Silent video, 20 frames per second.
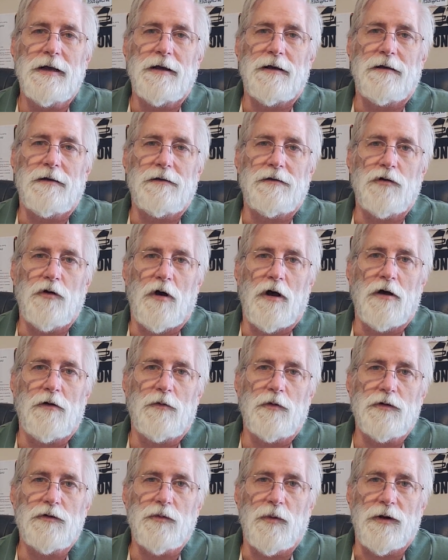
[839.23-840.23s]
You'll
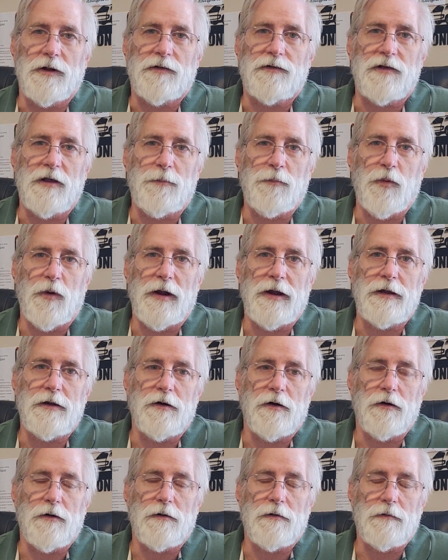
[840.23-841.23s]
always want to separate
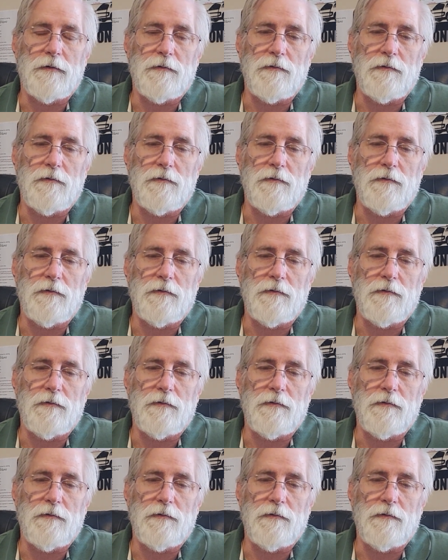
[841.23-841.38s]
your